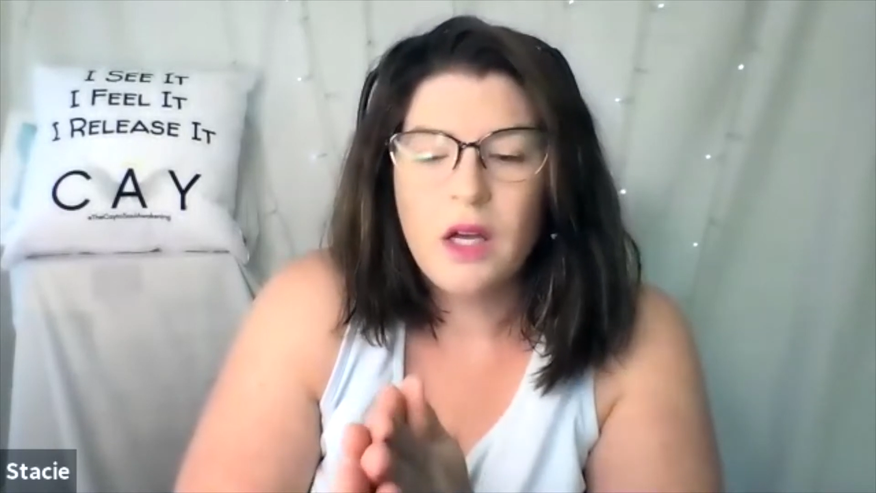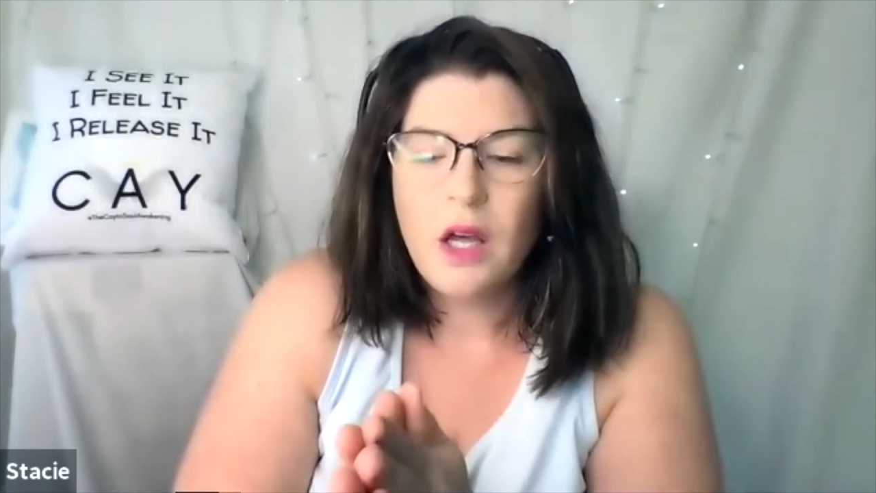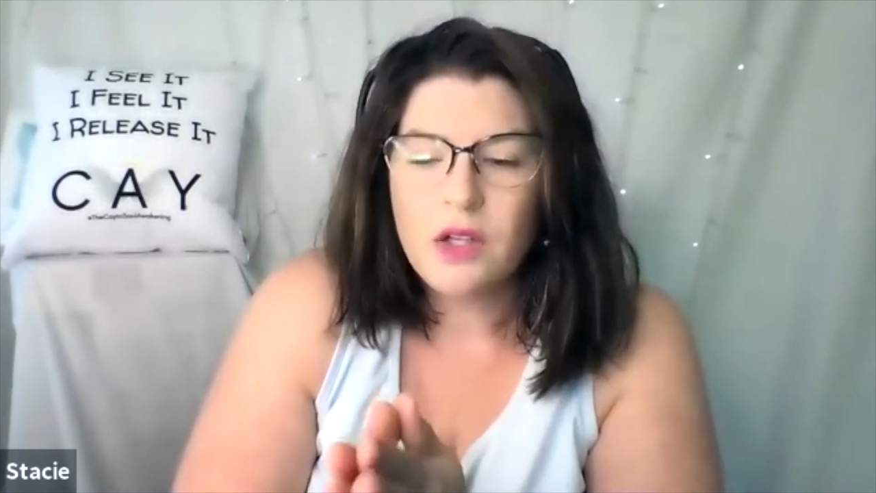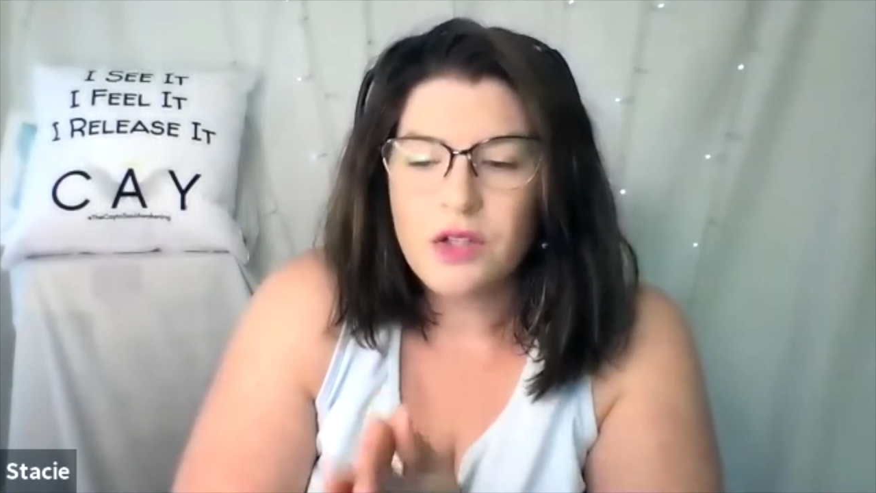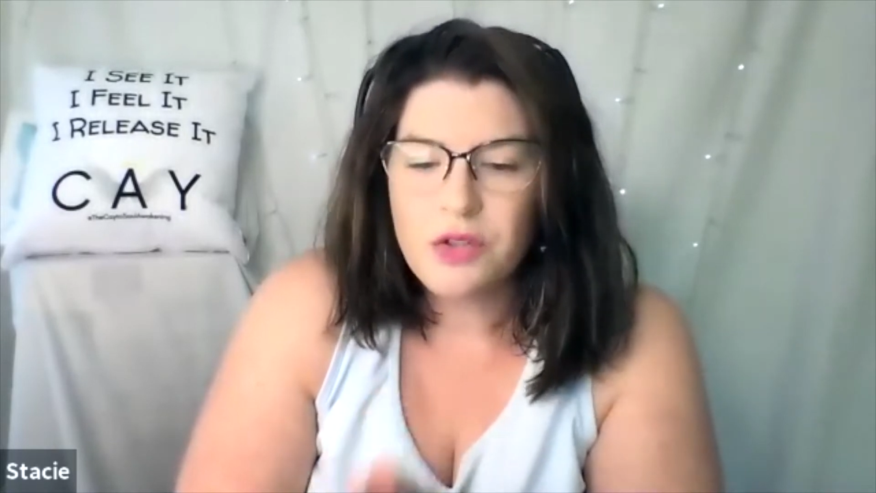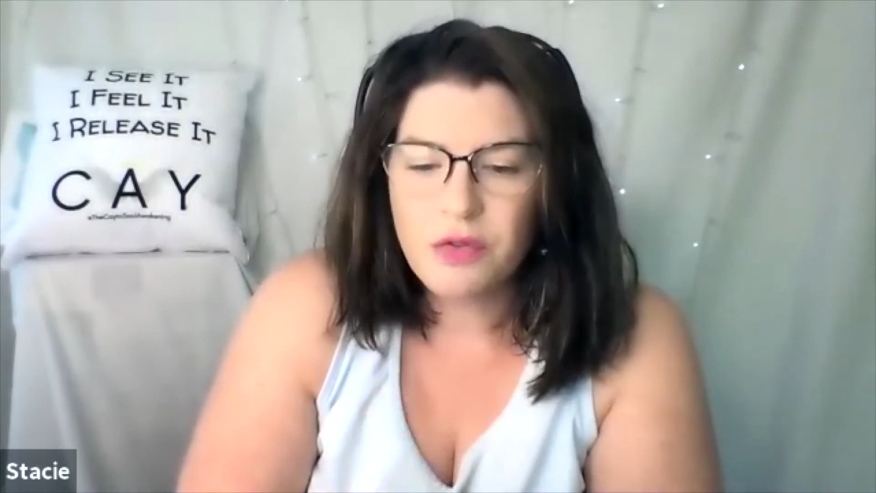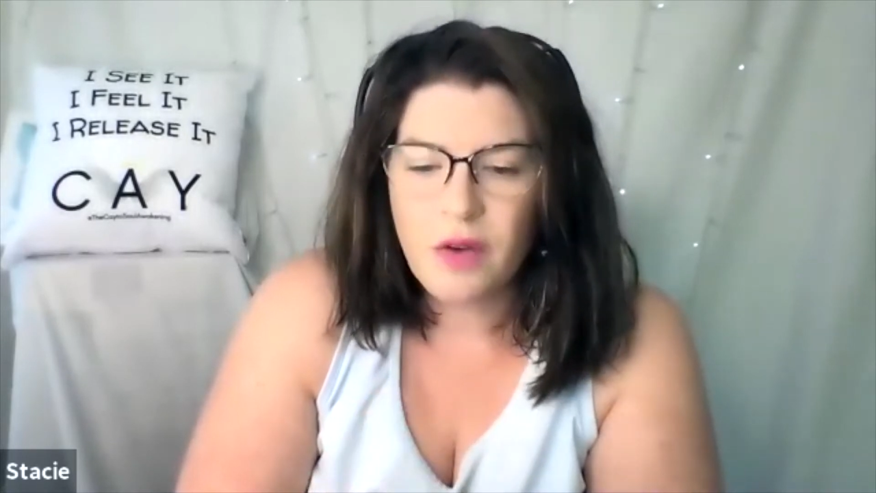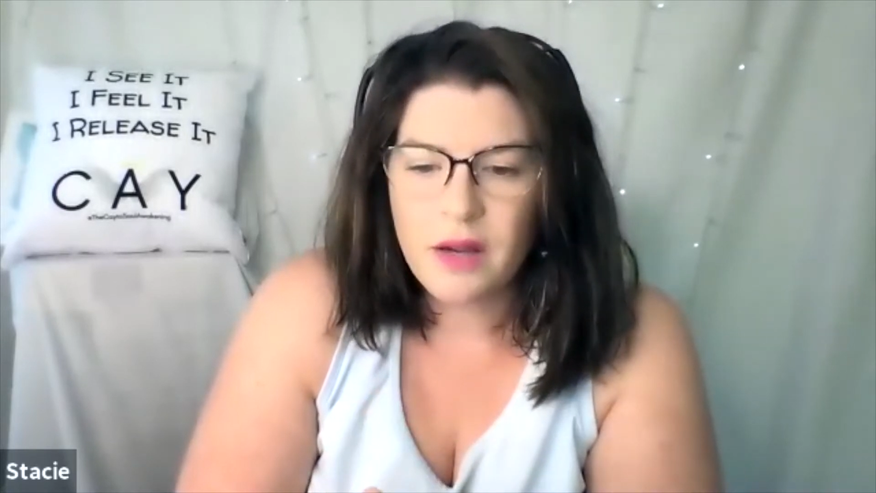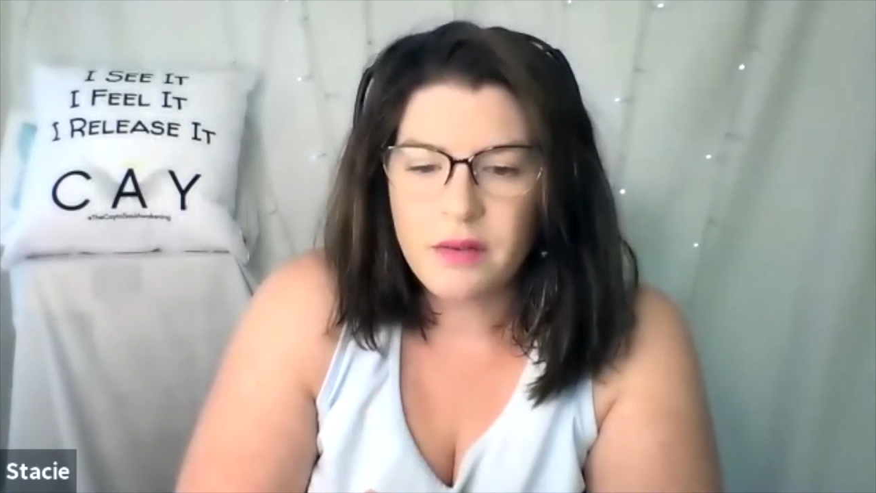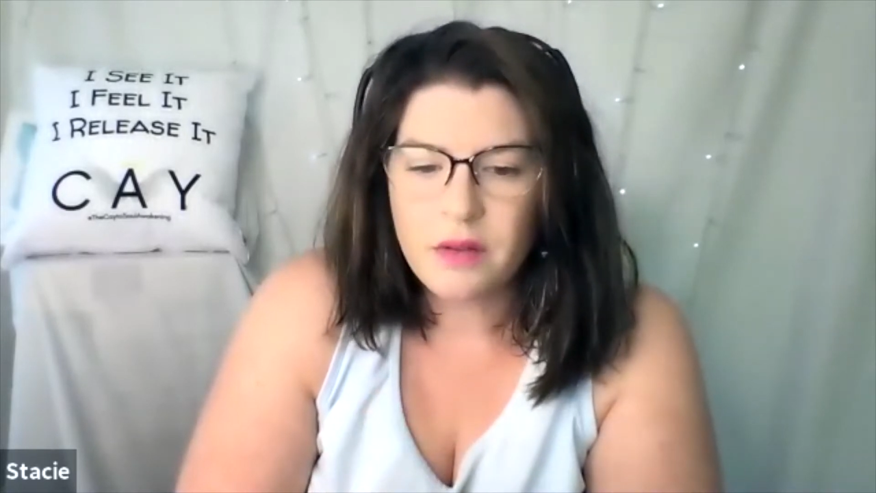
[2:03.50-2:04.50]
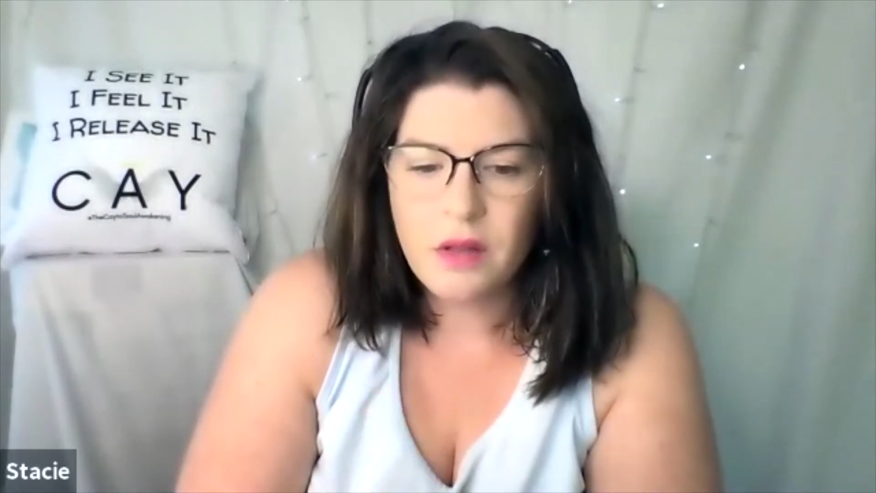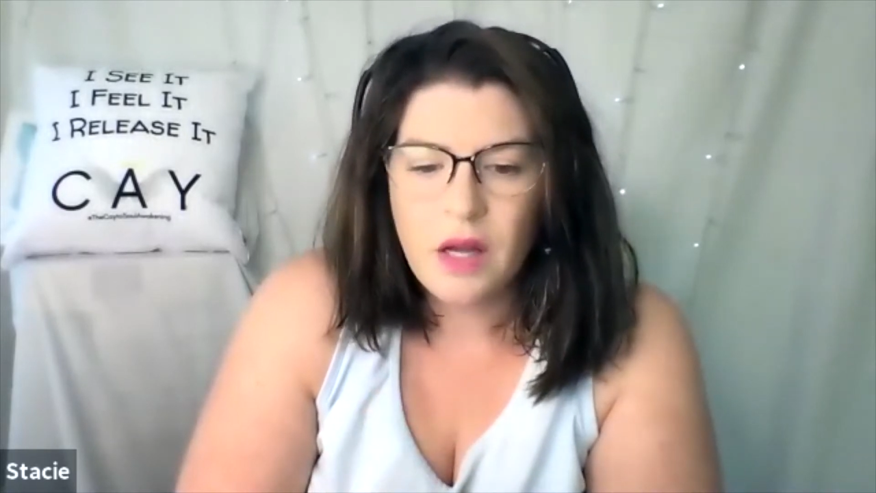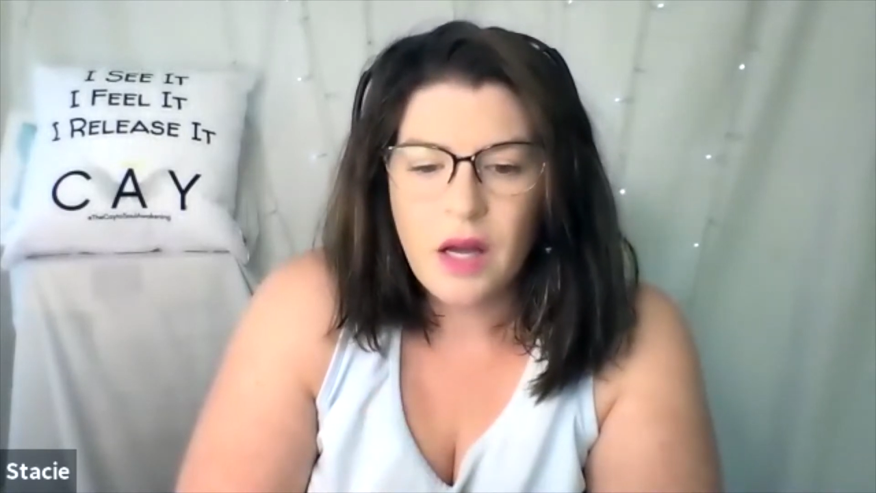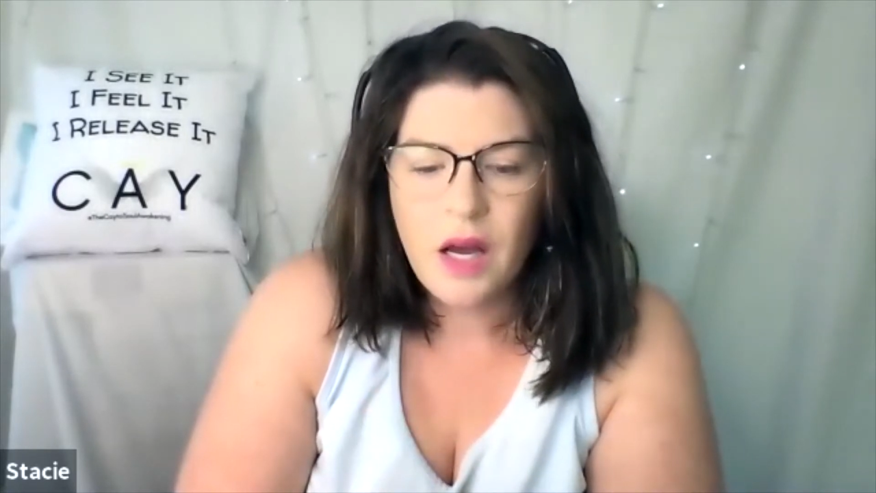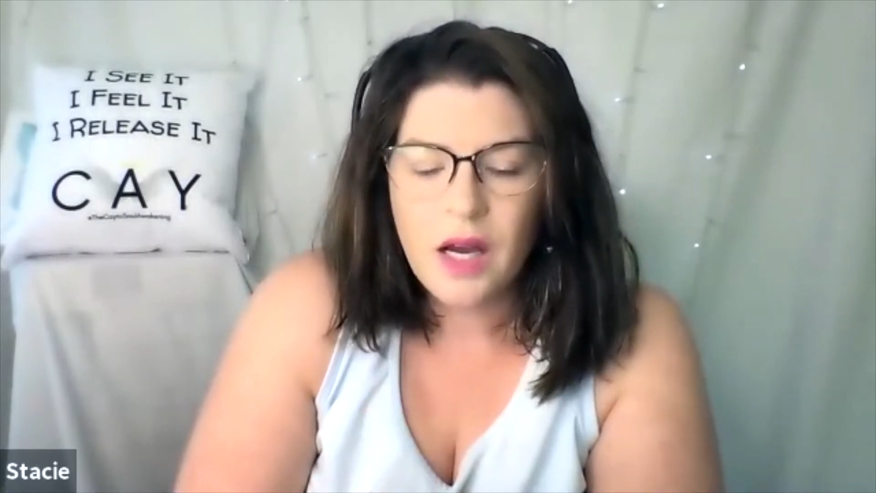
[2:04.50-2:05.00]
survival
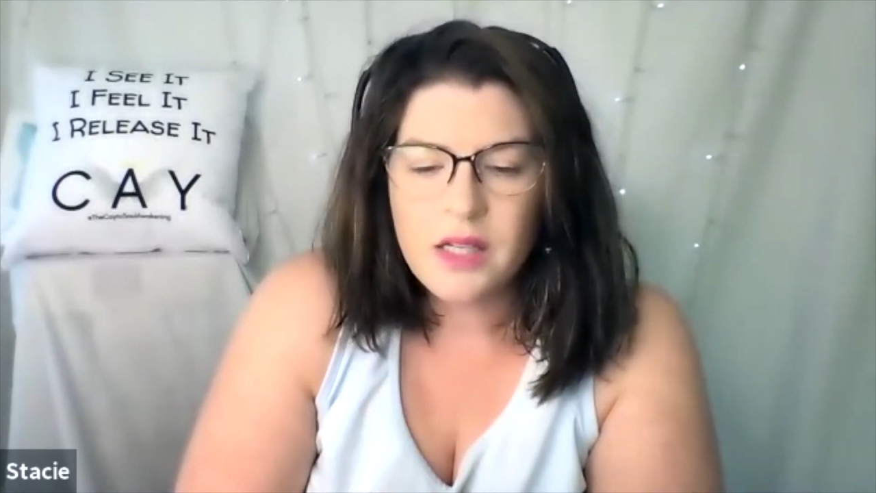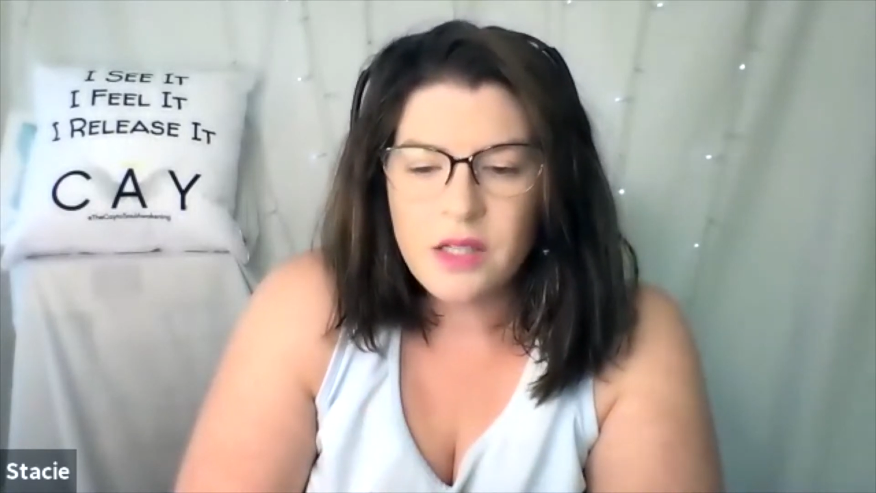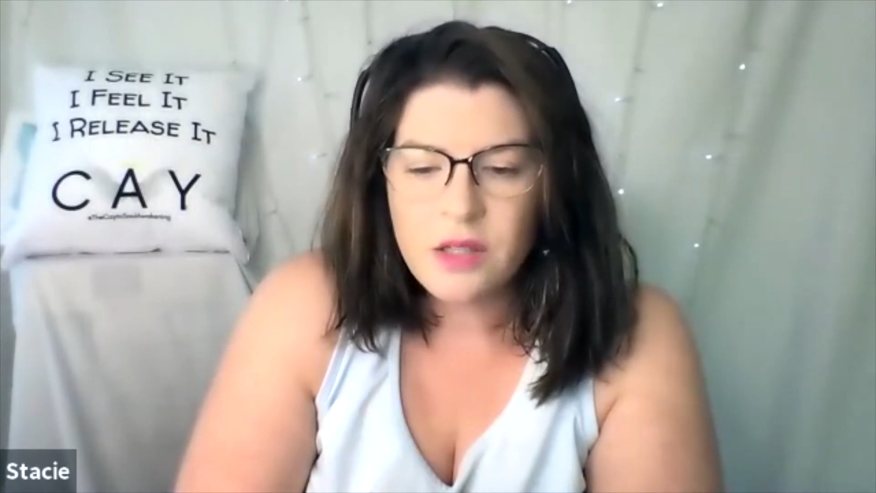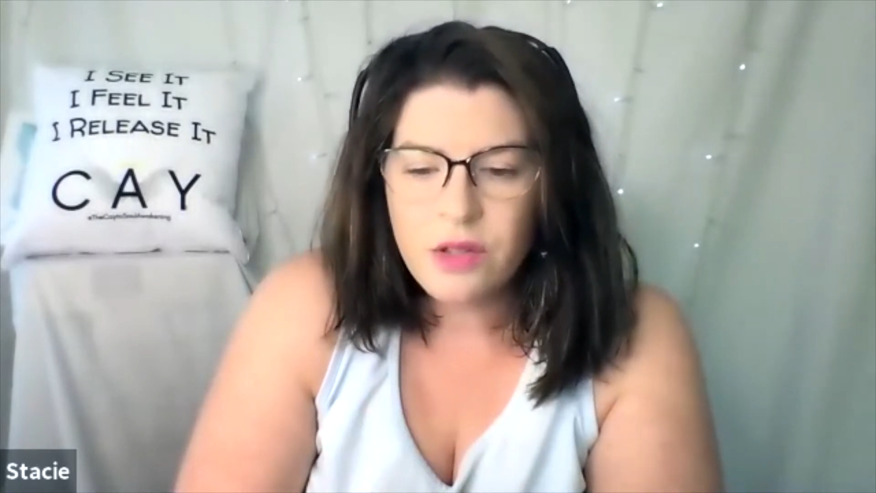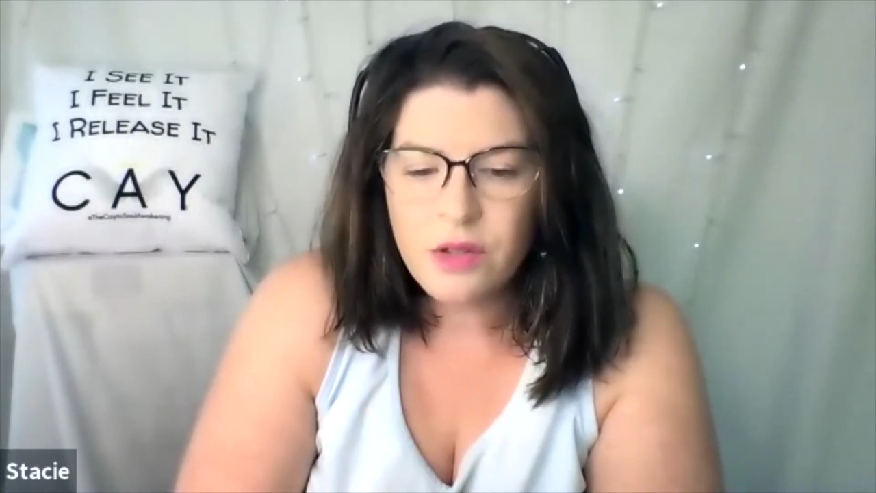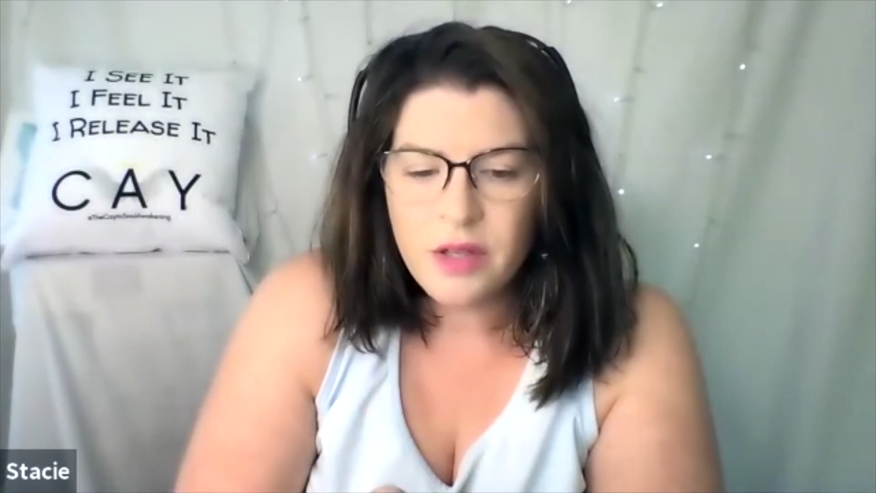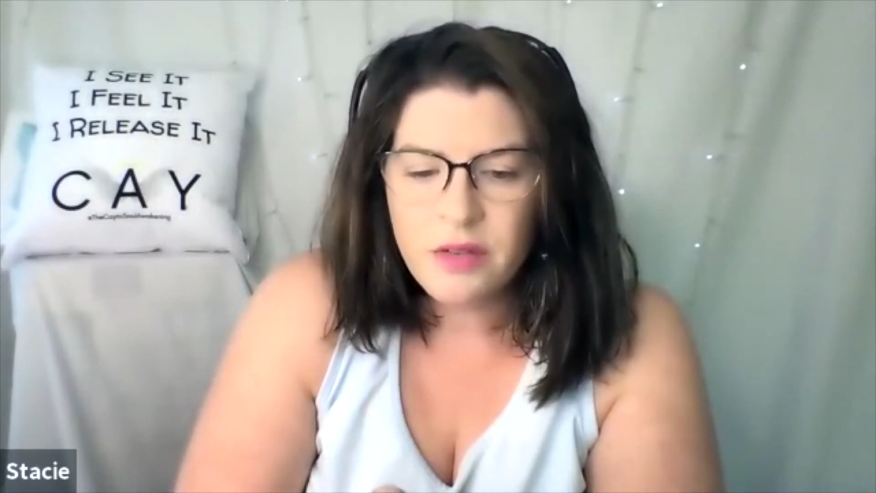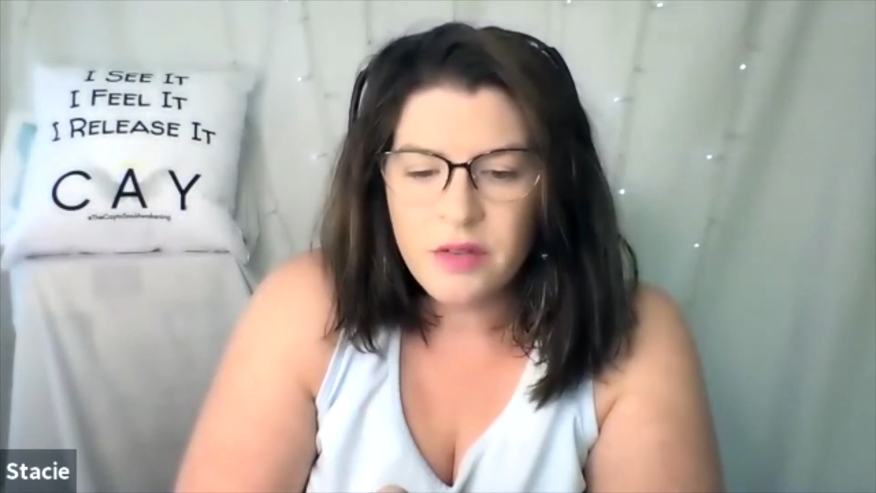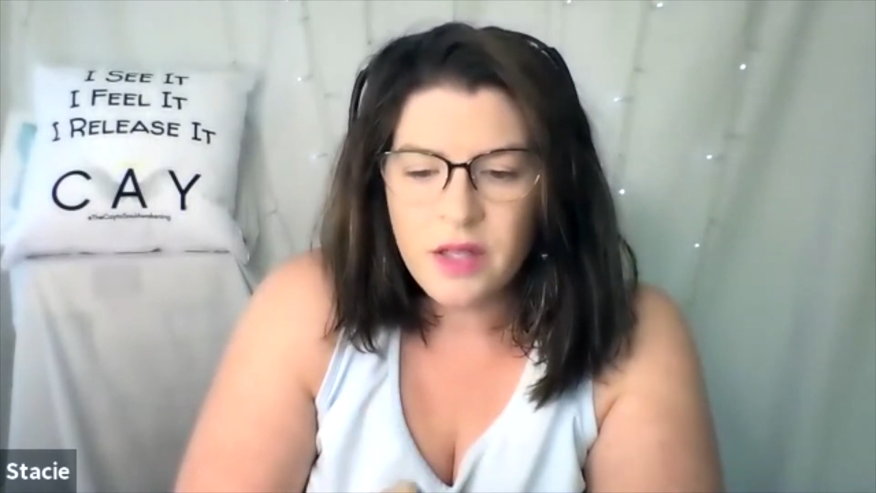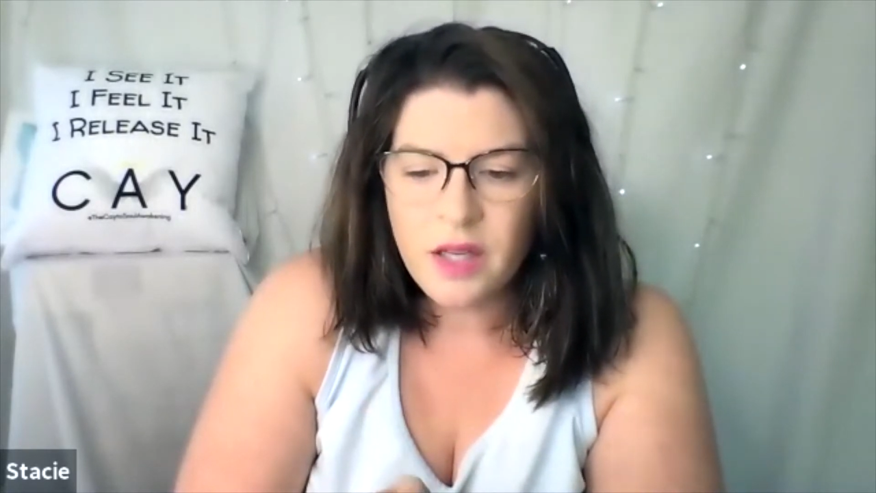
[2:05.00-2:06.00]
until you're given